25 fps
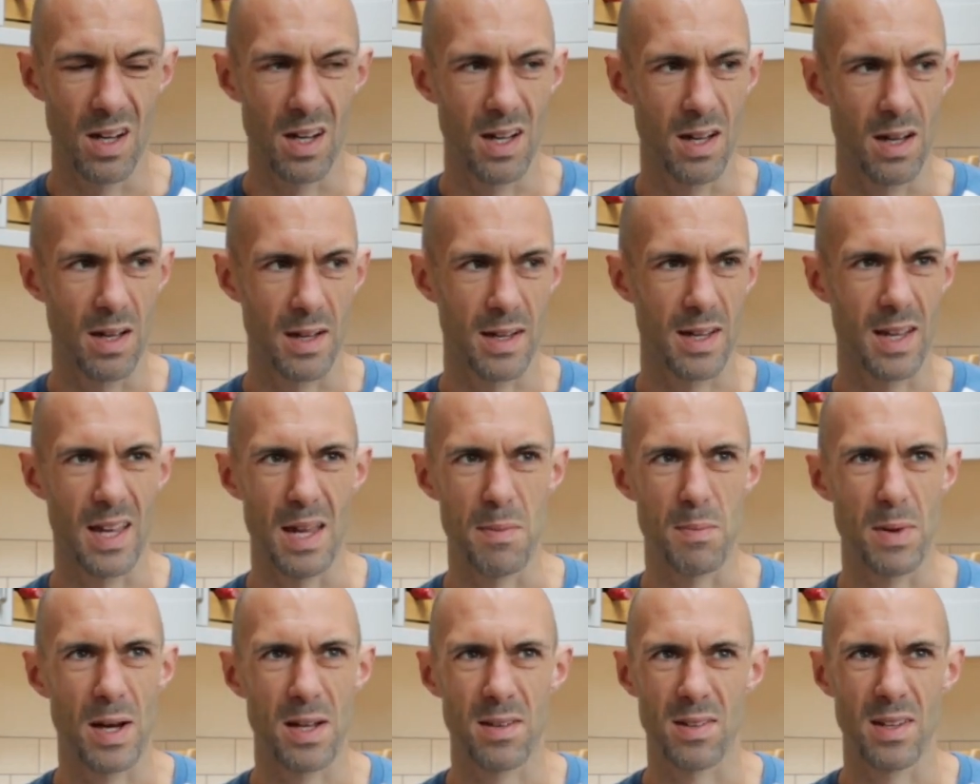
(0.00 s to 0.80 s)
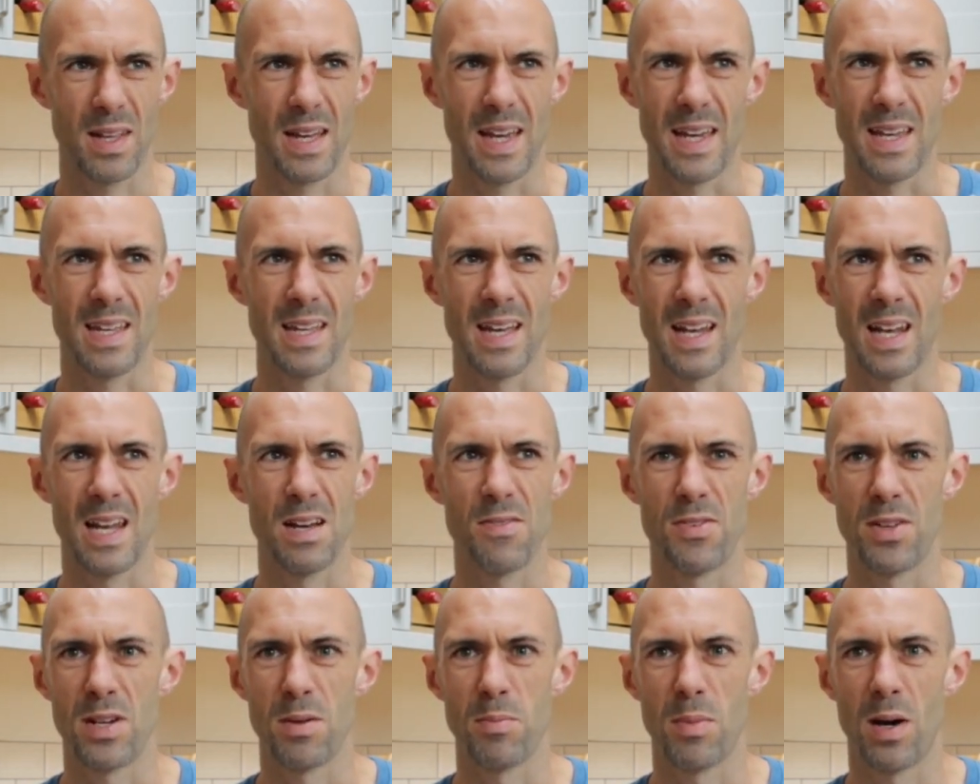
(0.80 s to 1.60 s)
I came back to like
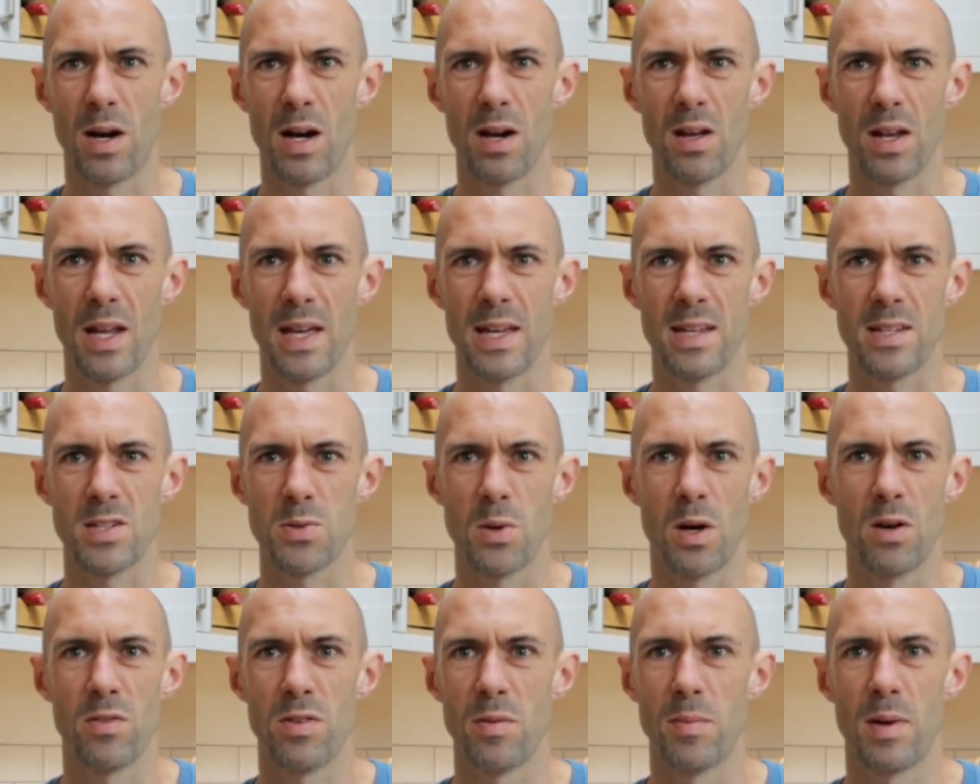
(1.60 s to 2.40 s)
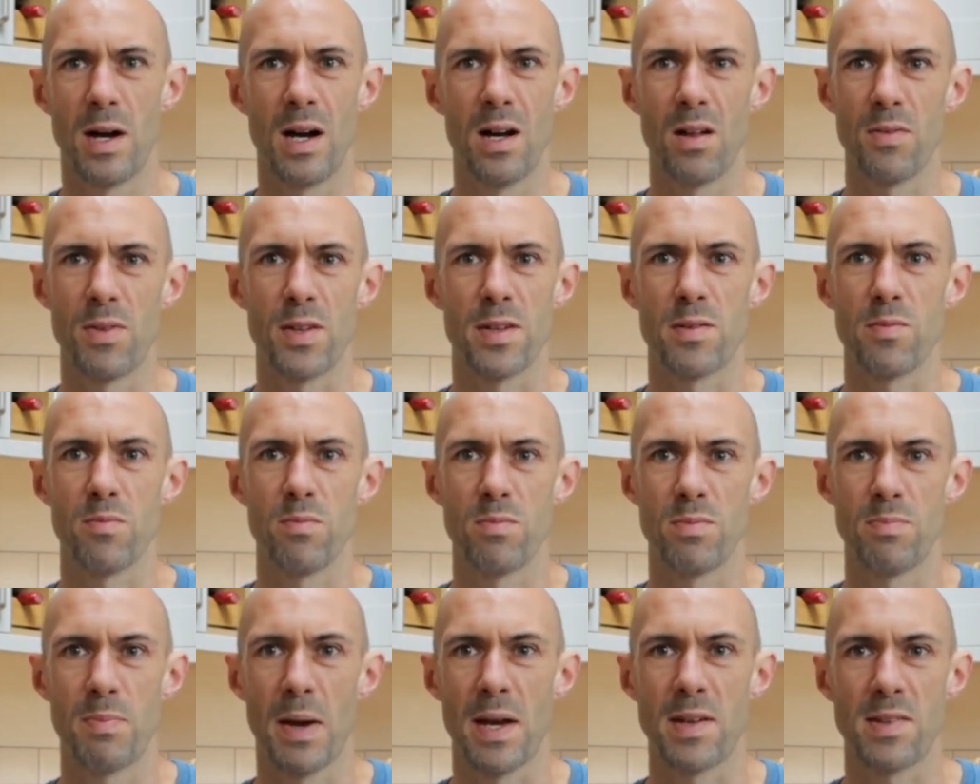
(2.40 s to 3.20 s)
8:11 a mile, 8:12 a mile,
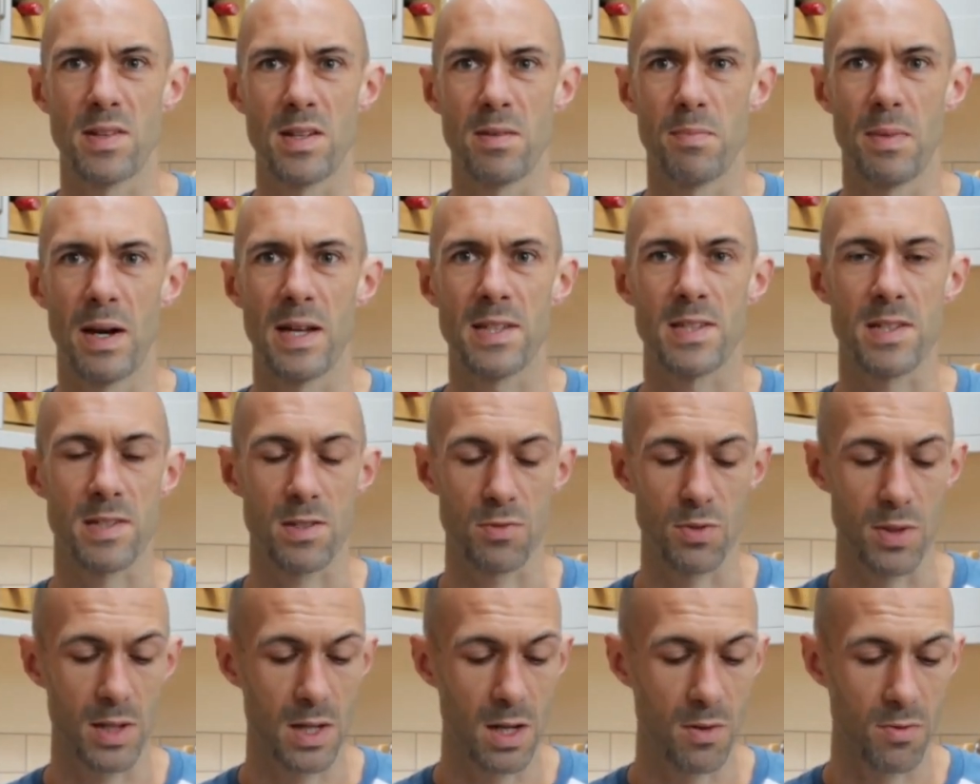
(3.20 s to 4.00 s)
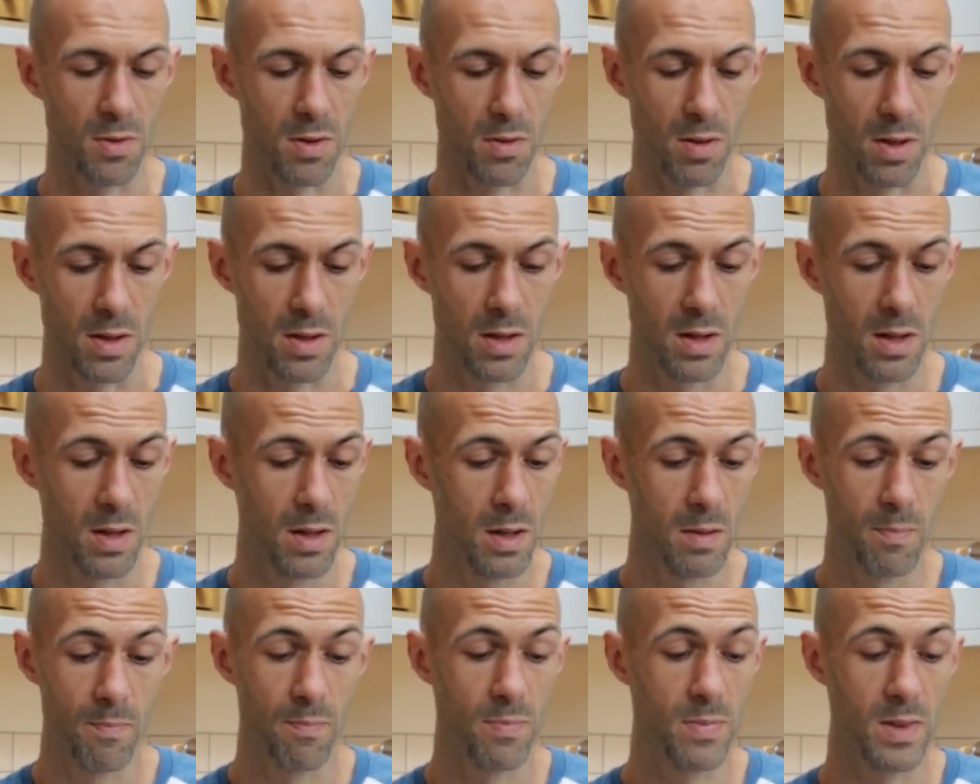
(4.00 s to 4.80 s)
pace doesn't matter, it's a recovery run.
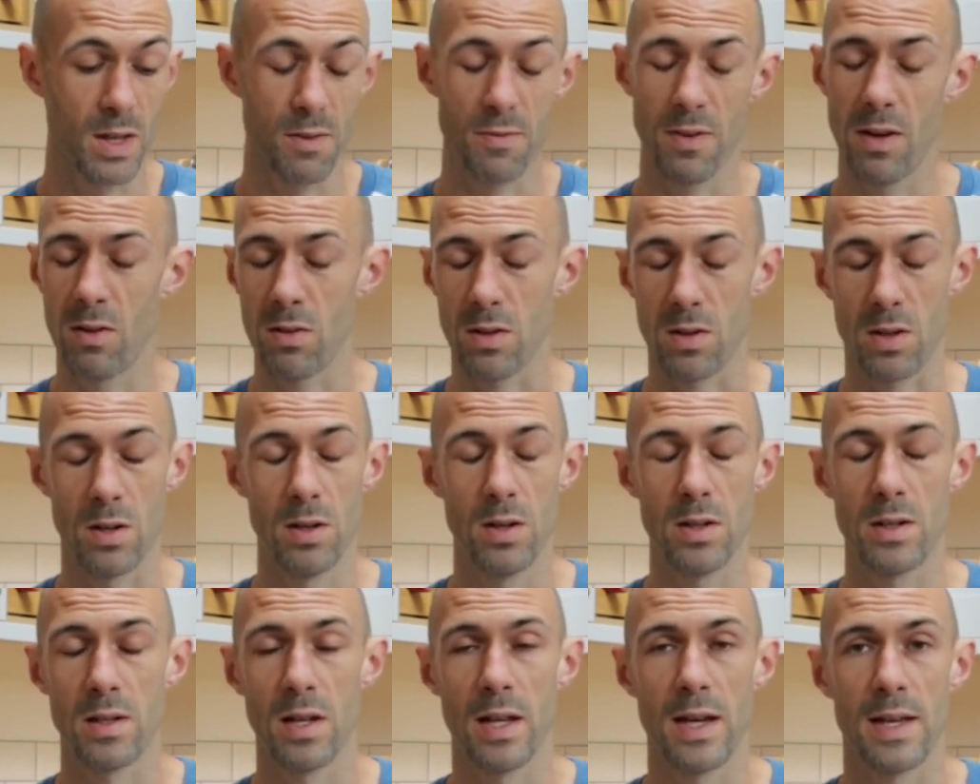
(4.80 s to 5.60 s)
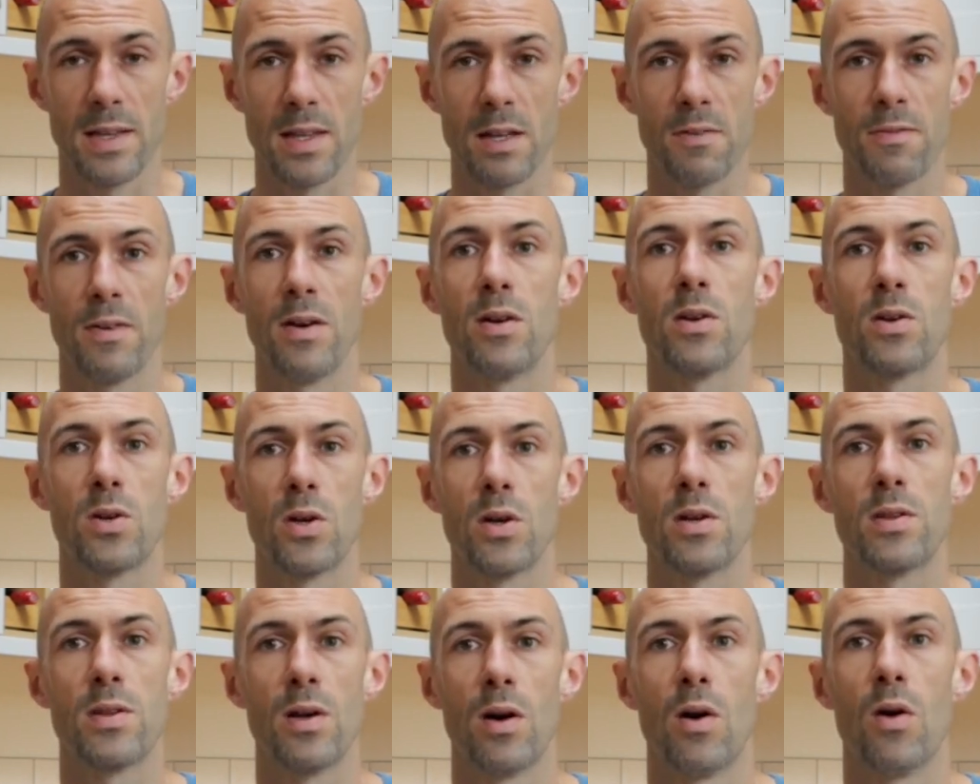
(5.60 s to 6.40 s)
They felt good, they felt
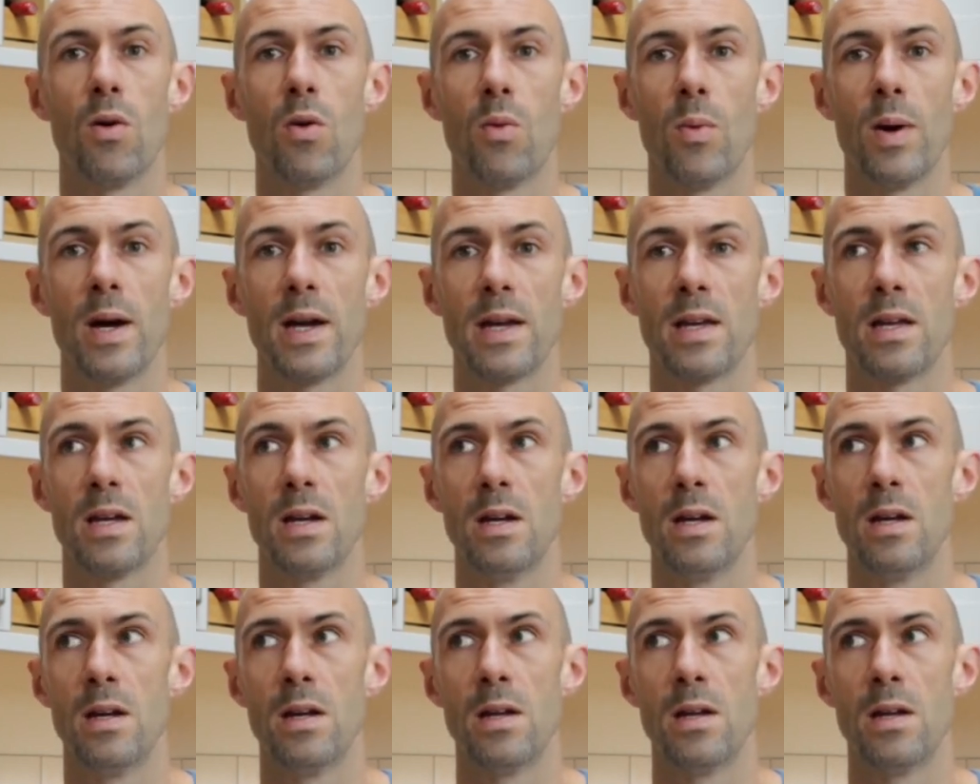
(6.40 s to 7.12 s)
good the whole way.